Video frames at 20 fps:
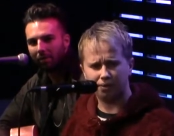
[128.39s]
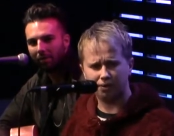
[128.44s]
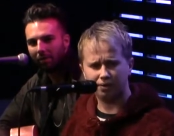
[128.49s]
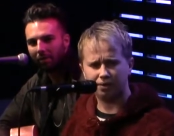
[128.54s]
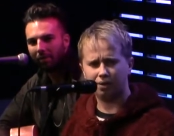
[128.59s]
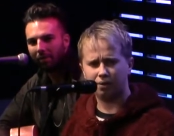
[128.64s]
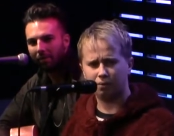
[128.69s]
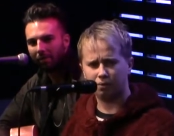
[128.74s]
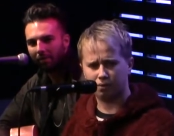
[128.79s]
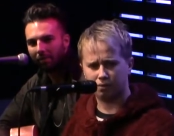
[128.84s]
Speaker 1: you
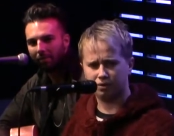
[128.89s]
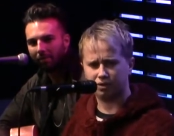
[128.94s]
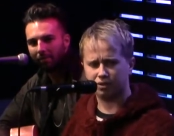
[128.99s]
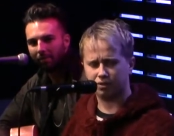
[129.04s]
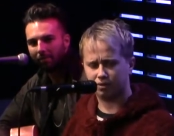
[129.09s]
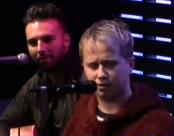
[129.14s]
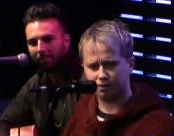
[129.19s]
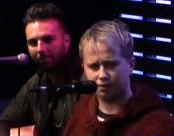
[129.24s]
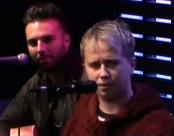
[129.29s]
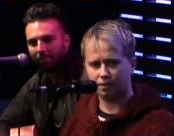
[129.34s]
know, or
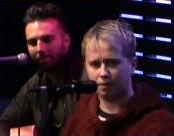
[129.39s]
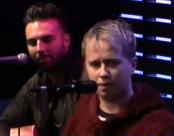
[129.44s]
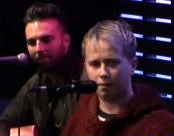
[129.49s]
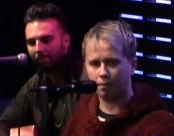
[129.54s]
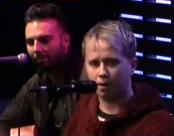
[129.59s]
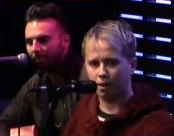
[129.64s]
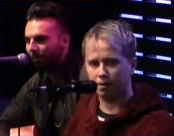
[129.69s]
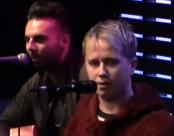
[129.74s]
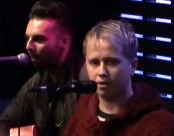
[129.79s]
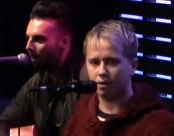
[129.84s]
just you
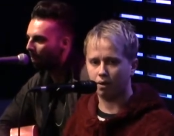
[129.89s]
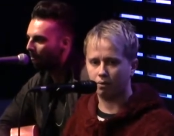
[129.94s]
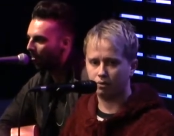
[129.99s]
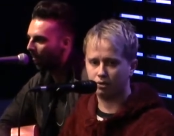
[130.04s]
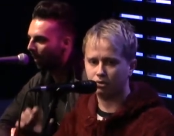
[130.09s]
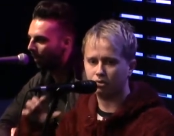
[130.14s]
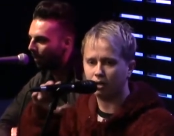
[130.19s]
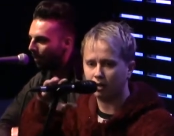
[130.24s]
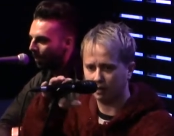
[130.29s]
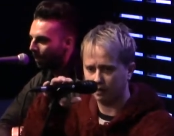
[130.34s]
know, I was
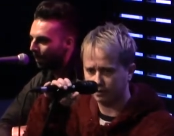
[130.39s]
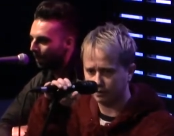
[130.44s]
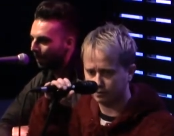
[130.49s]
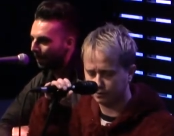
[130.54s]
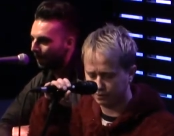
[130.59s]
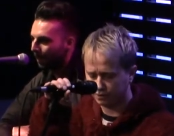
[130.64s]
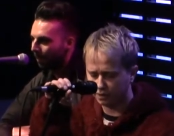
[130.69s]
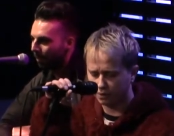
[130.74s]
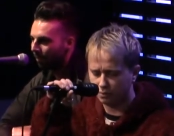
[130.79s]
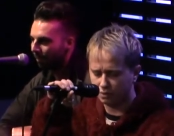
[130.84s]
struggling.
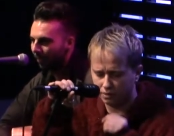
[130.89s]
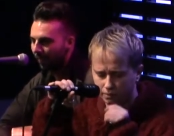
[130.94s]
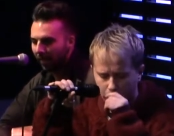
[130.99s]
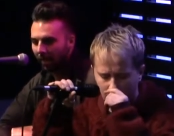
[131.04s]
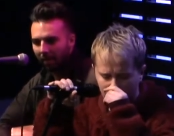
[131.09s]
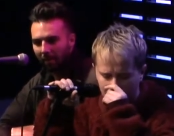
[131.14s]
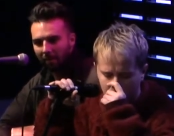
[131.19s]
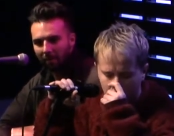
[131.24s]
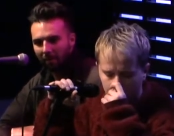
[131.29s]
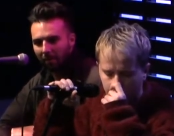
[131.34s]
So it was a
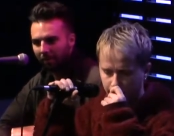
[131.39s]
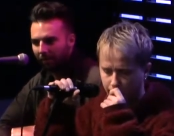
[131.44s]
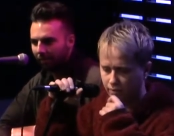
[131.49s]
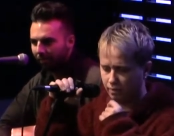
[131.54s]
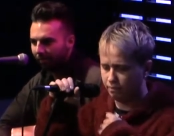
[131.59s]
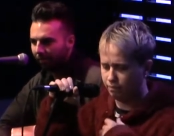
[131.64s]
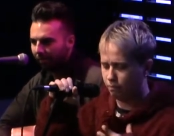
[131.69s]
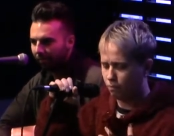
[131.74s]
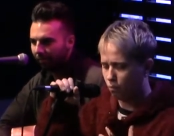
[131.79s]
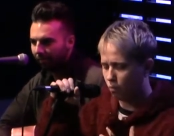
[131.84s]
point where we were
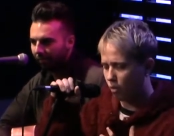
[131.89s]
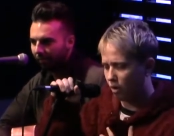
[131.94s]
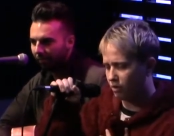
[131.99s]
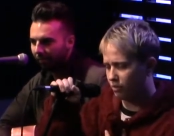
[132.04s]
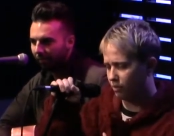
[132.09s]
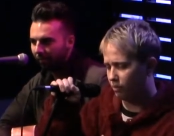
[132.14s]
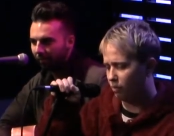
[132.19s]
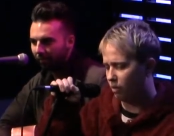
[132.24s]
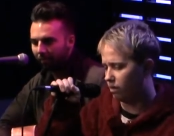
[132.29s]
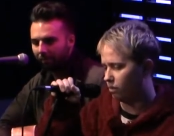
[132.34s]

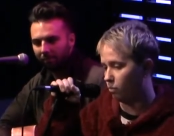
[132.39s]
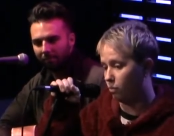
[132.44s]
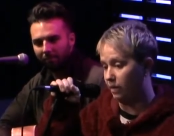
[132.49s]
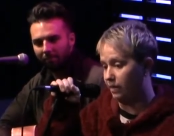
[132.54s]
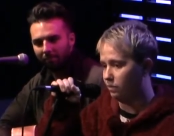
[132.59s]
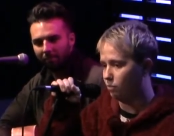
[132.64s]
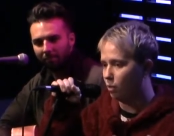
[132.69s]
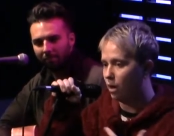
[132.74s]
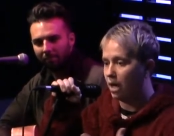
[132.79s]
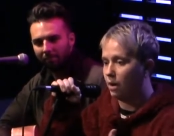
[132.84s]
wondering whether
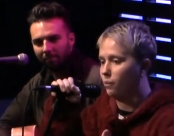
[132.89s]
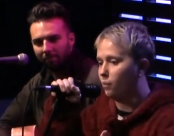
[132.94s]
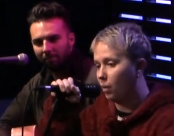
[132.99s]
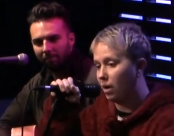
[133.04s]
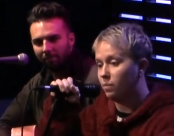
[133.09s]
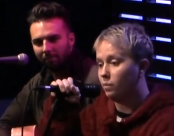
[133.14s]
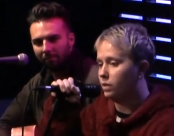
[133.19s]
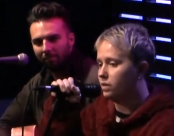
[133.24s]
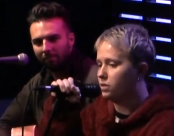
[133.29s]
when we